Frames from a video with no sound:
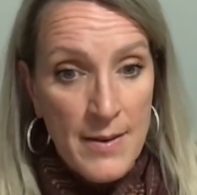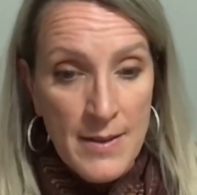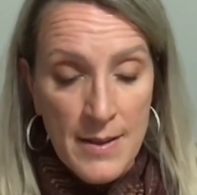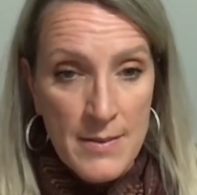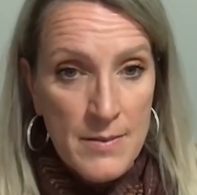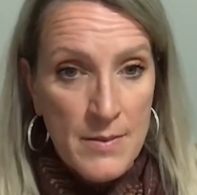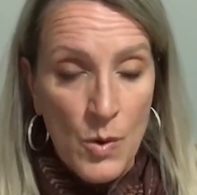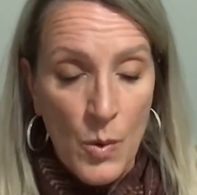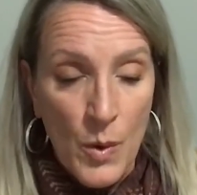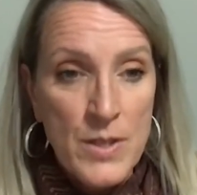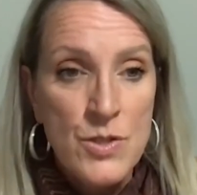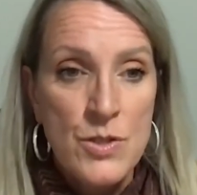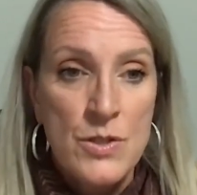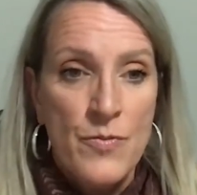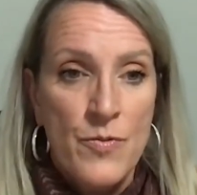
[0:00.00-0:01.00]
that
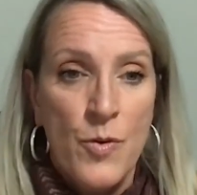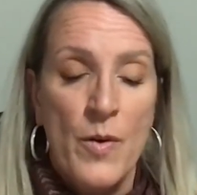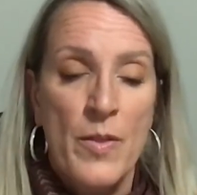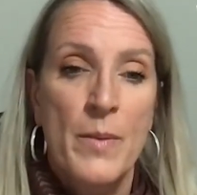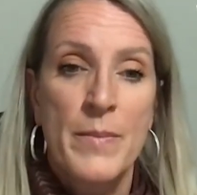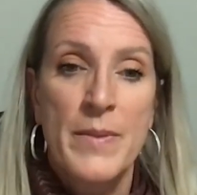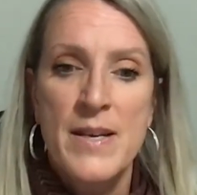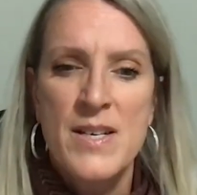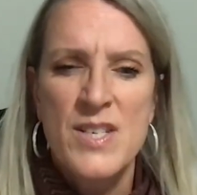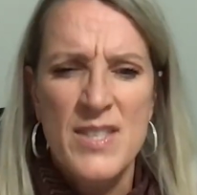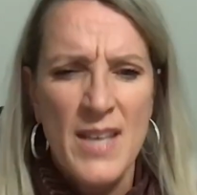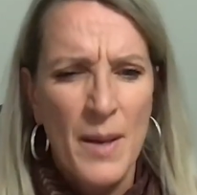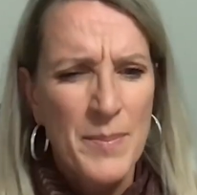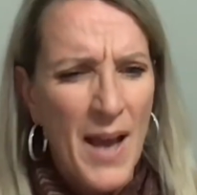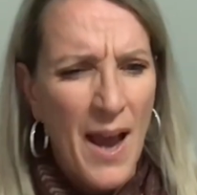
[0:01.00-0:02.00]
question for them, and they
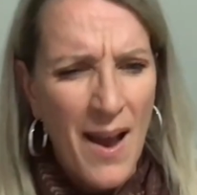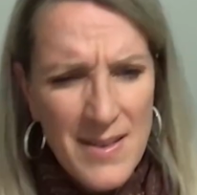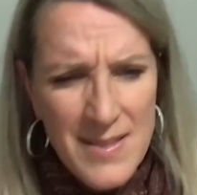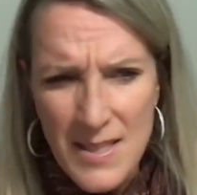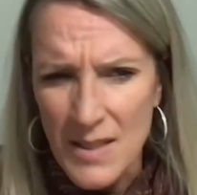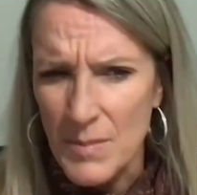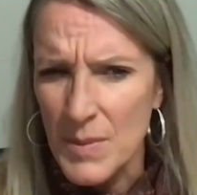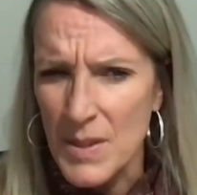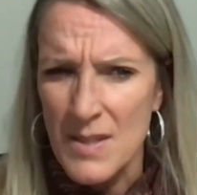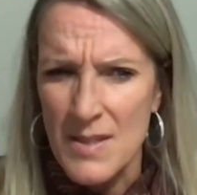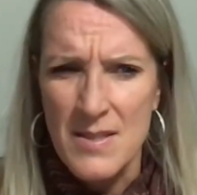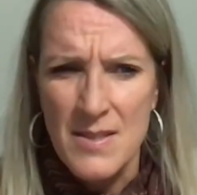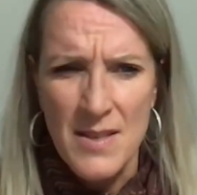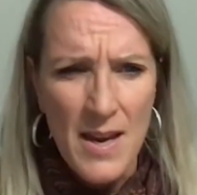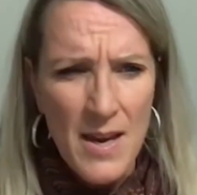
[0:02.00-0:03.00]
just kept asking me
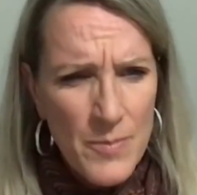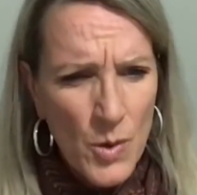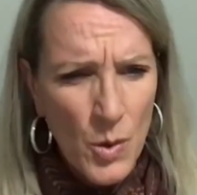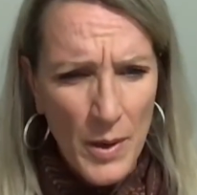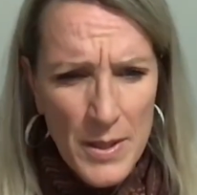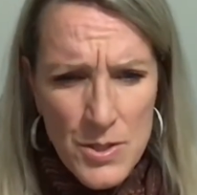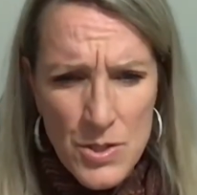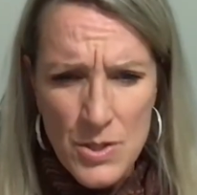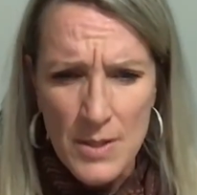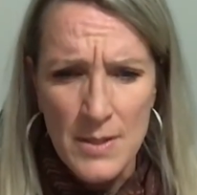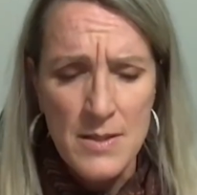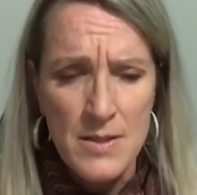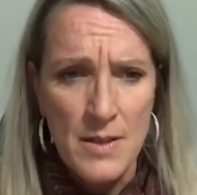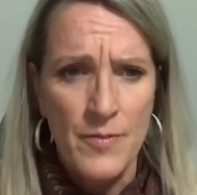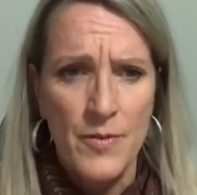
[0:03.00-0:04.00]
the same question
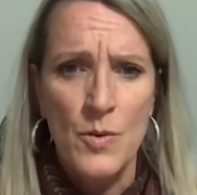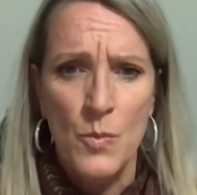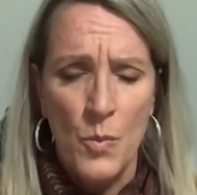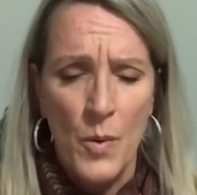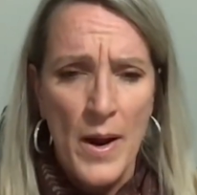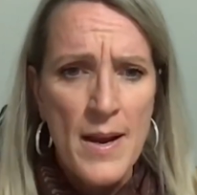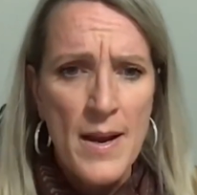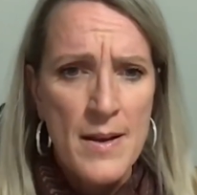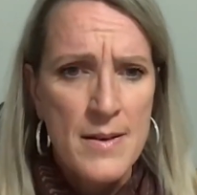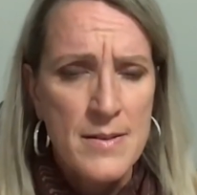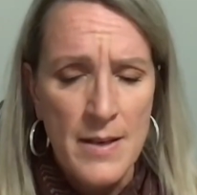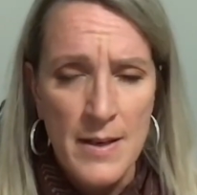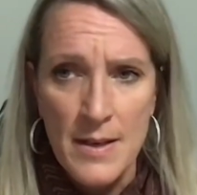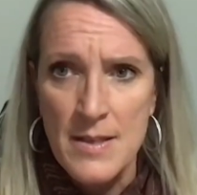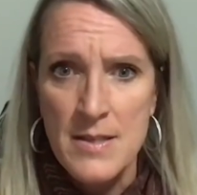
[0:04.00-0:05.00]
in different
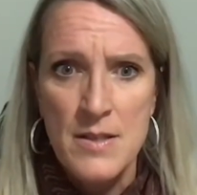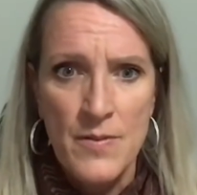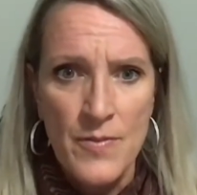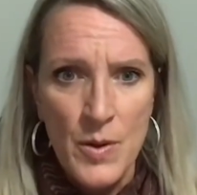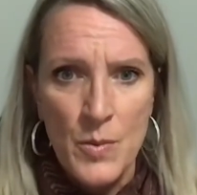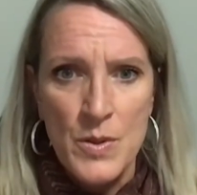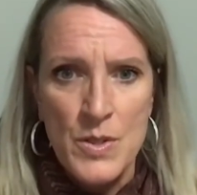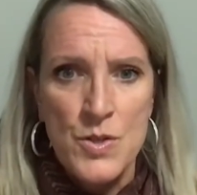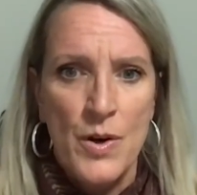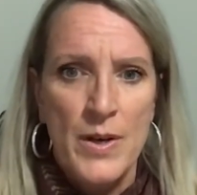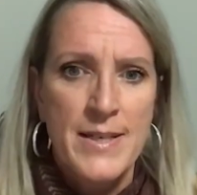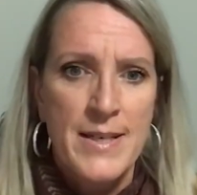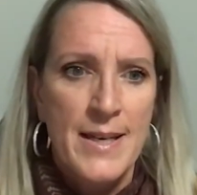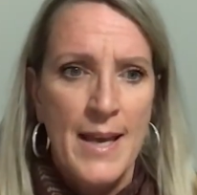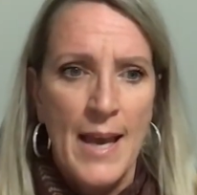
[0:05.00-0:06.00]
ways, like as if they were
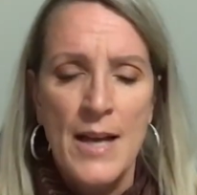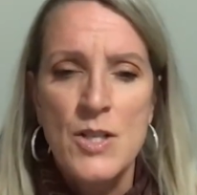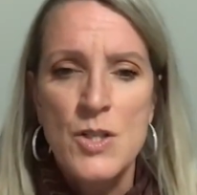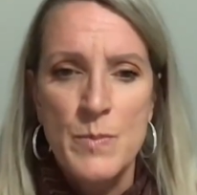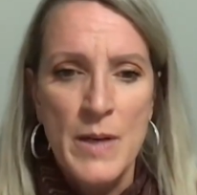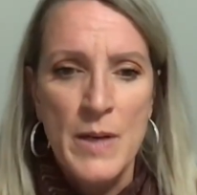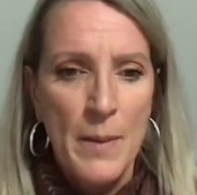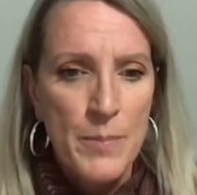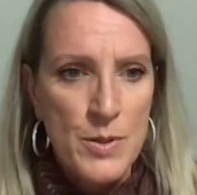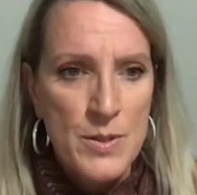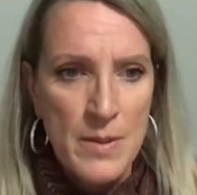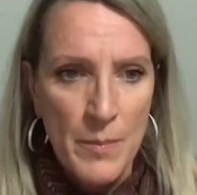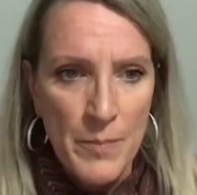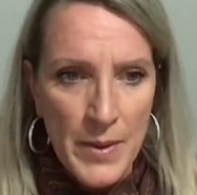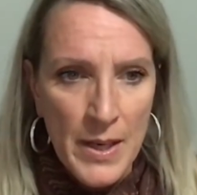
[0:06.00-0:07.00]
trying to catch me up or
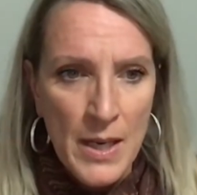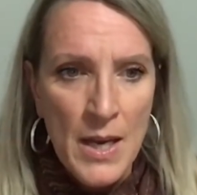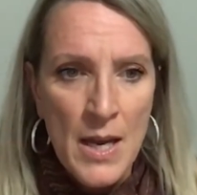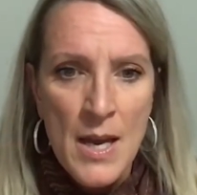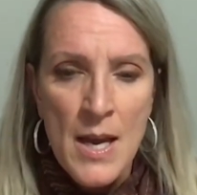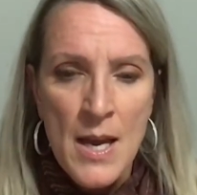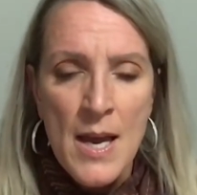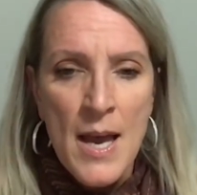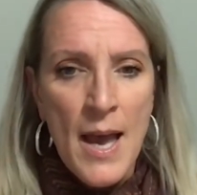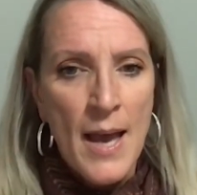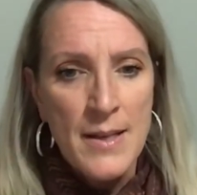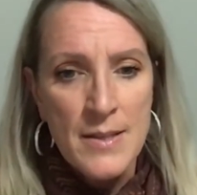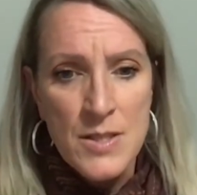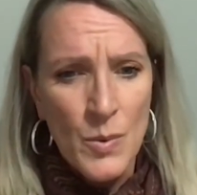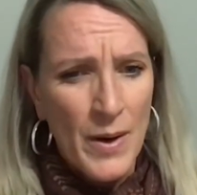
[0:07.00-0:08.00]
something.
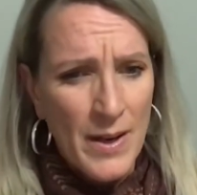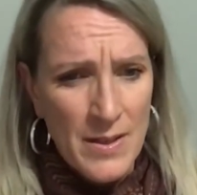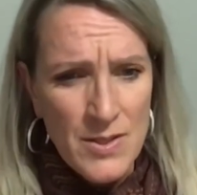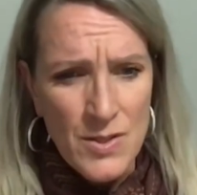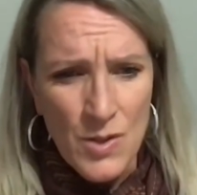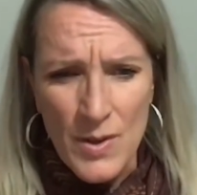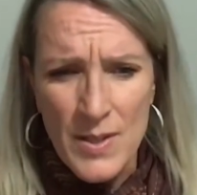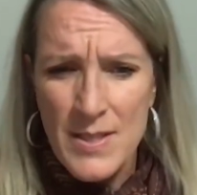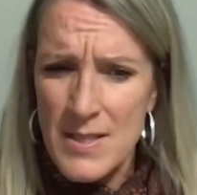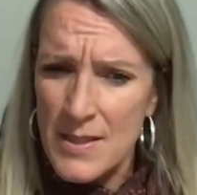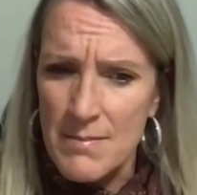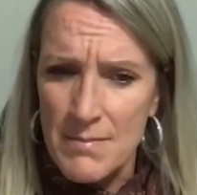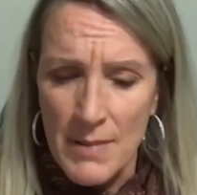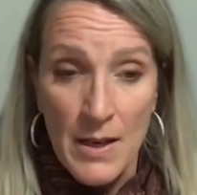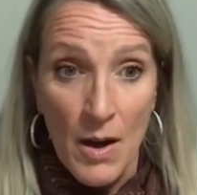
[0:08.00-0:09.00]
And so I started
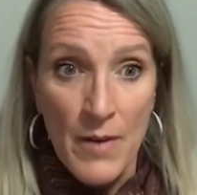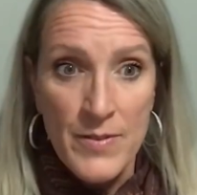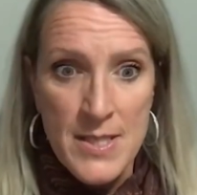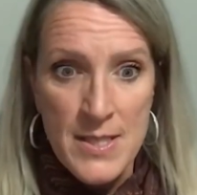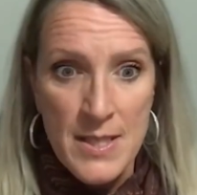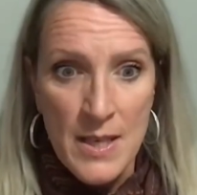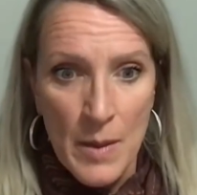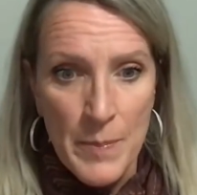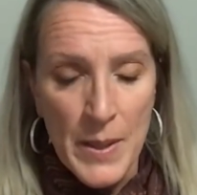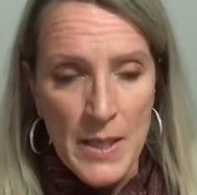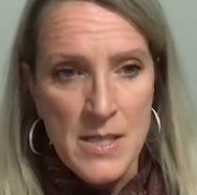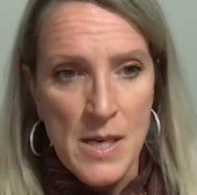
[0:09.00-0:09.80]
to, obviously I